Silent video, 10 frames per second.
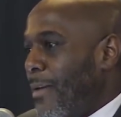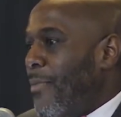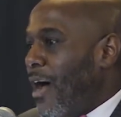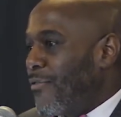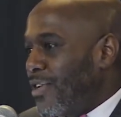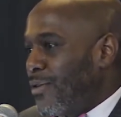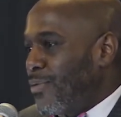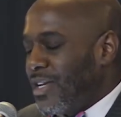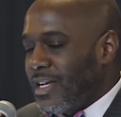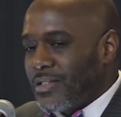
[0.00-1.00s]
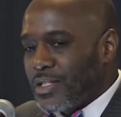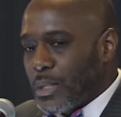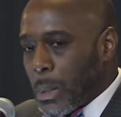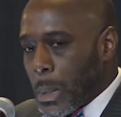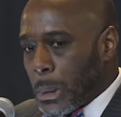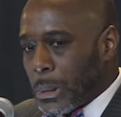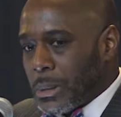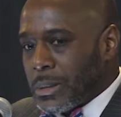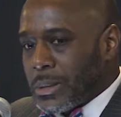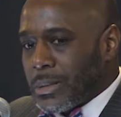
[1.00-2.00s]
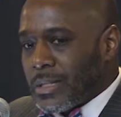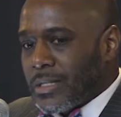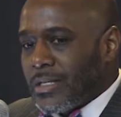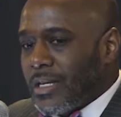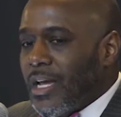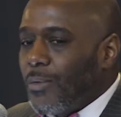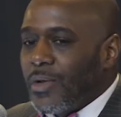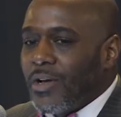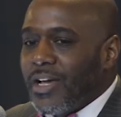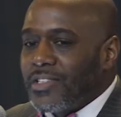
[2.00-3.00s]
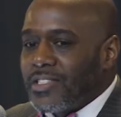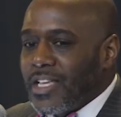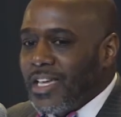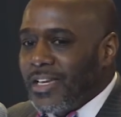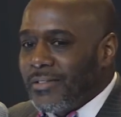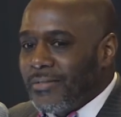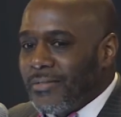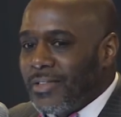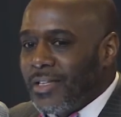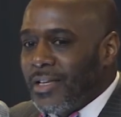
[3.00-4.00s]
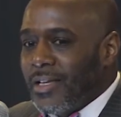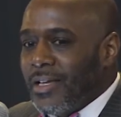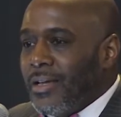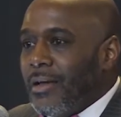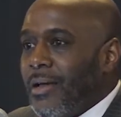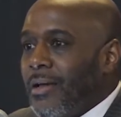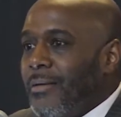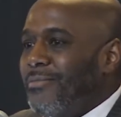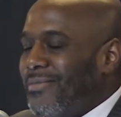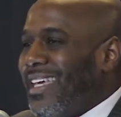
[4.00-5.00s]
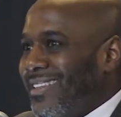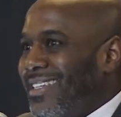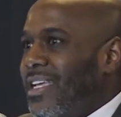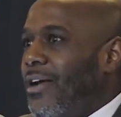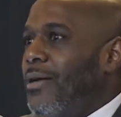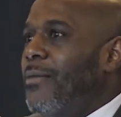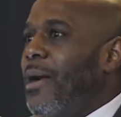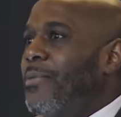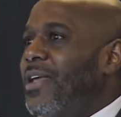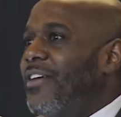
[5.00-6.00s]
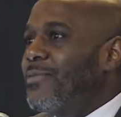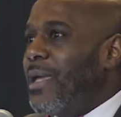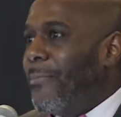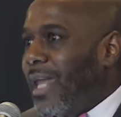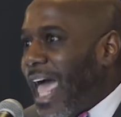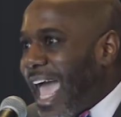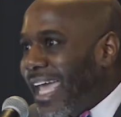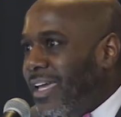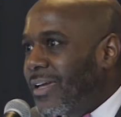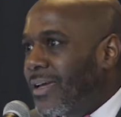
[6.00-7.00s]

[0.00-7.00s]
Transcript: Poverty, what else? Y'all, we're gonna have to say it. Yeah, everybody repeat after me, black.